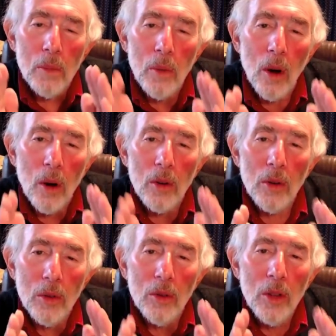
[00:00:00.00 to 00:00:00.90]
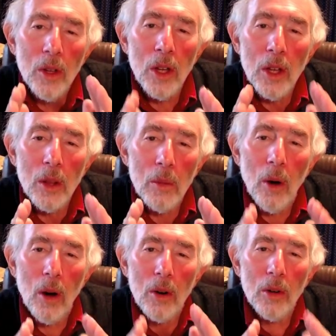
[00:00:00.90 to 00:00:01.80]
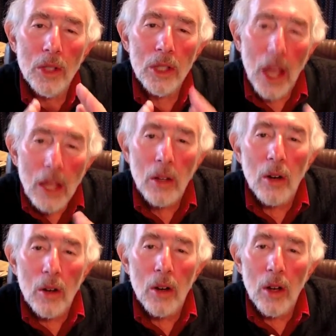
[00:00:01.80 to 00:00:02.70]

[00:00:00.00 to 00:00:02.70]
moral center.